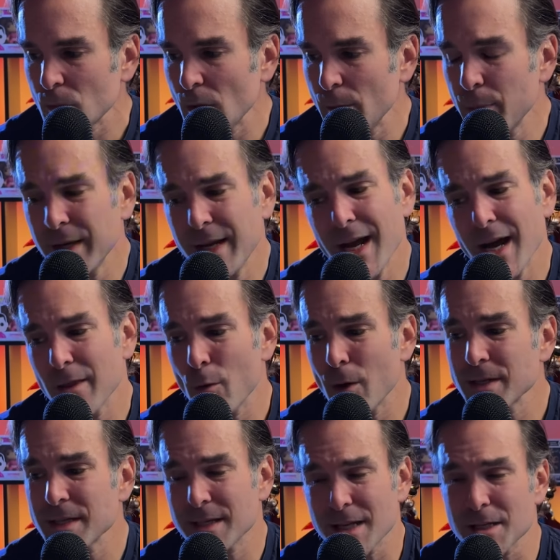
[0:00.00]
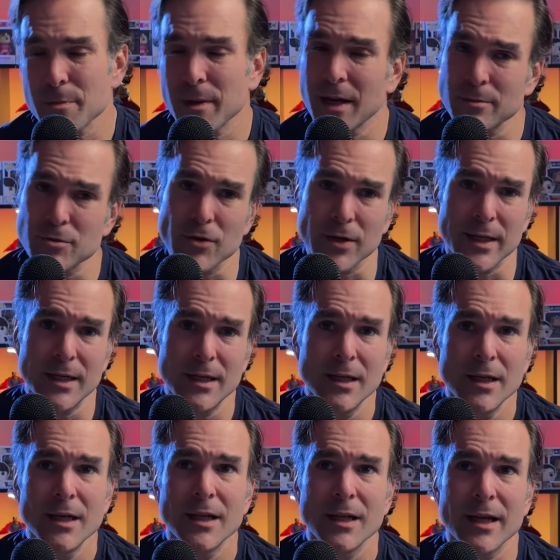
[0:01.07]
But yeah, otherwise it does become tricky.
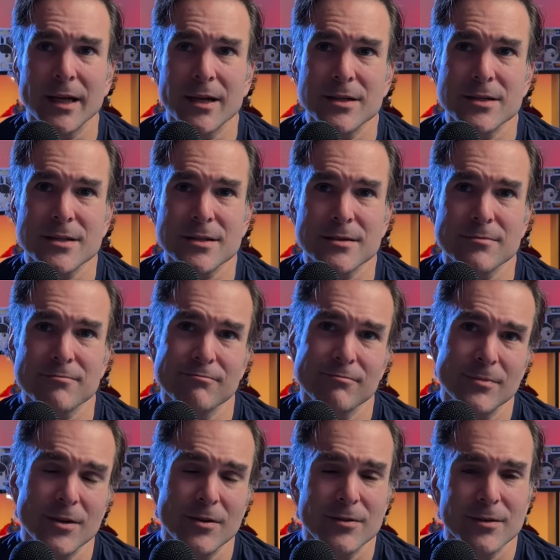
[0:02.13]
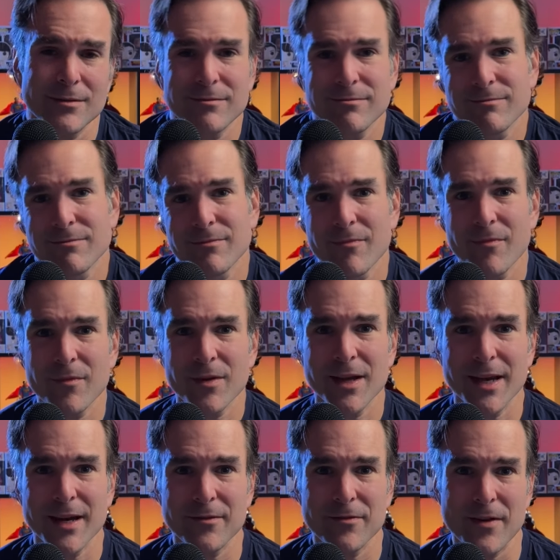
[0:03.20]
Like, because,
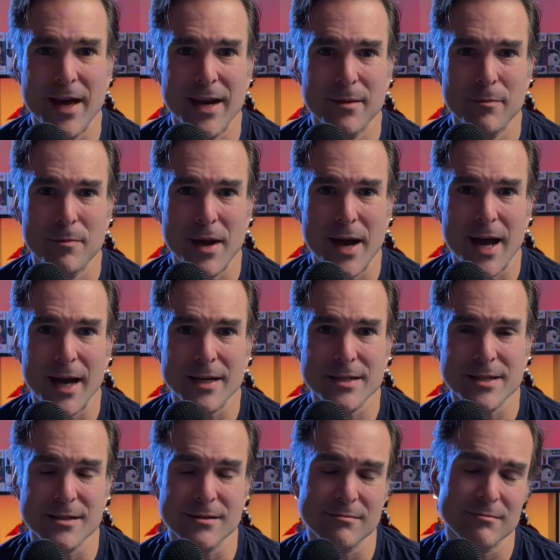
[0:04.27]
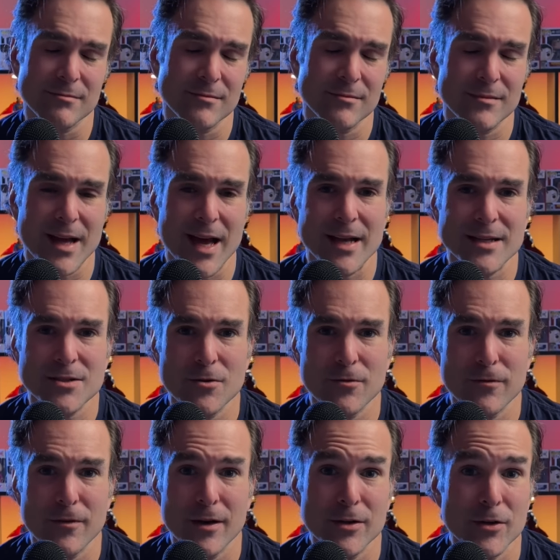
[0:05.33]
getting fanny packs and that's no
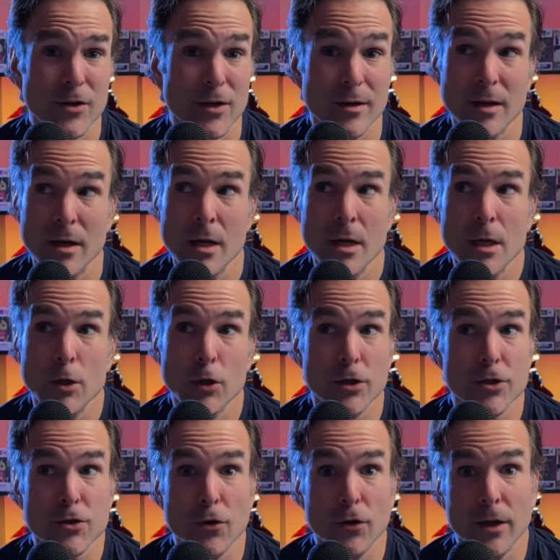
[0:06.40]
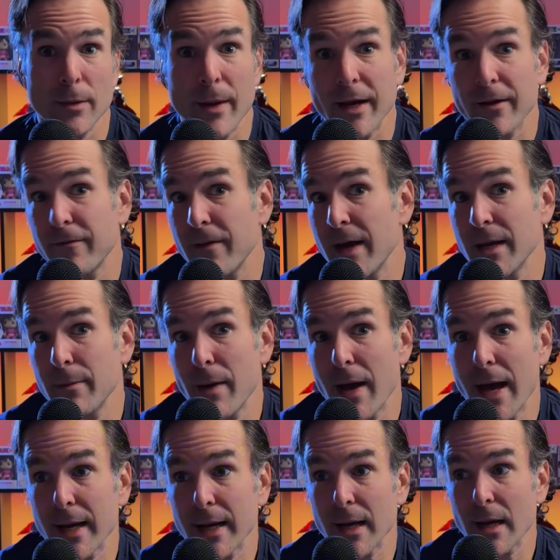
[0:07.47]
fun. You can certainly make a fanny
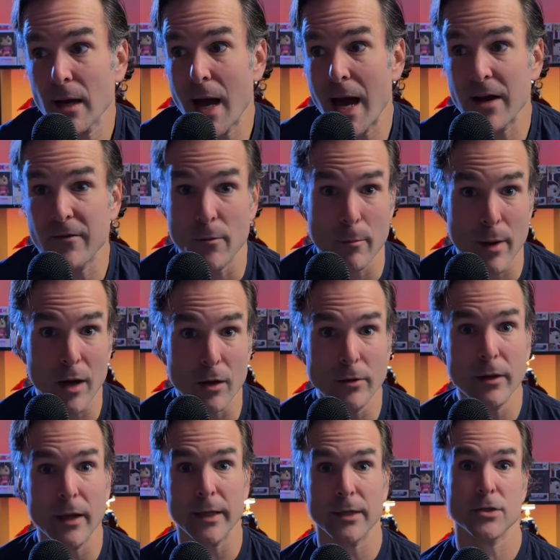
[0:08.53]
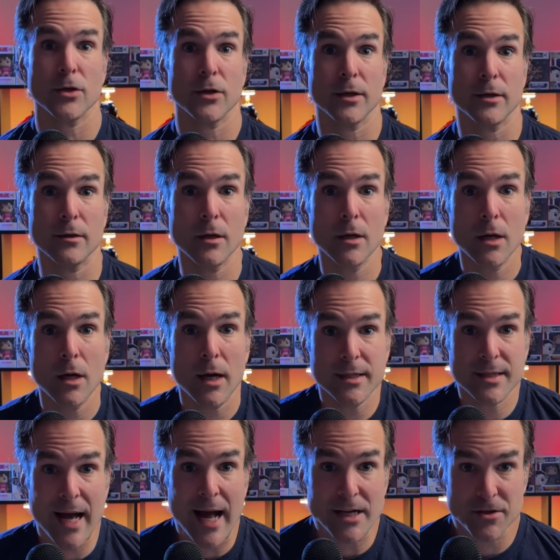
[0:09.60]
pack out of a belt, like so you can
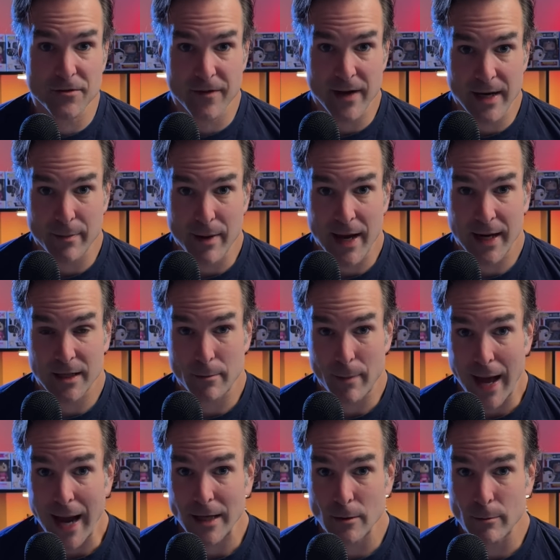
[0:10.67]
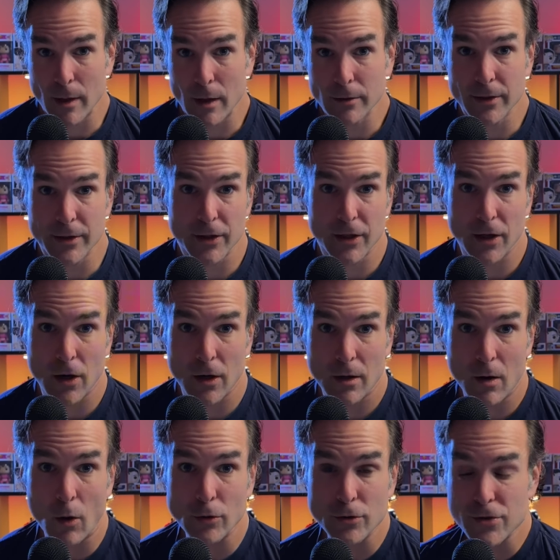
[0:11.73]
attach a fanny pack in the back of the belt and you can
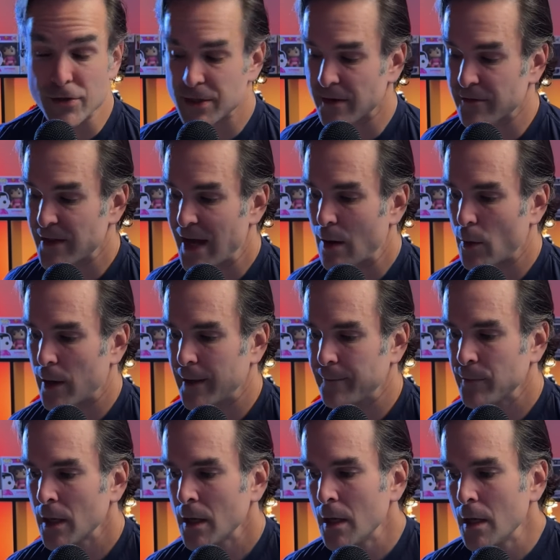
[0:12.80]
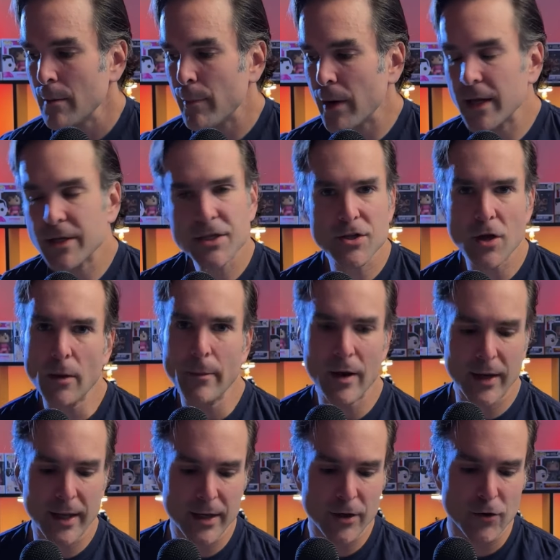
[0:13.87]
hold your stuff that way. But it's all about
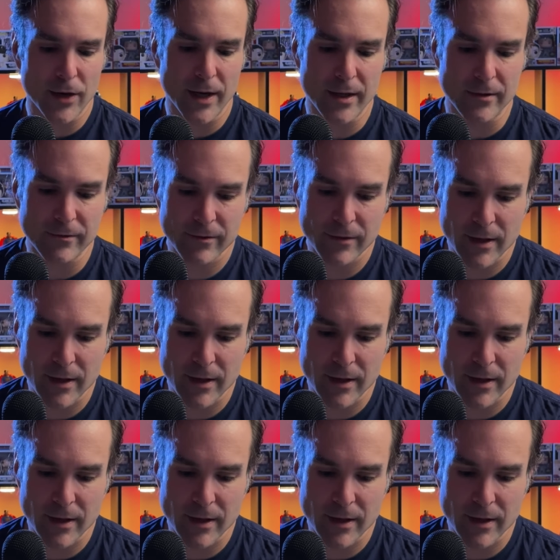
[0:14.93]
getting creative.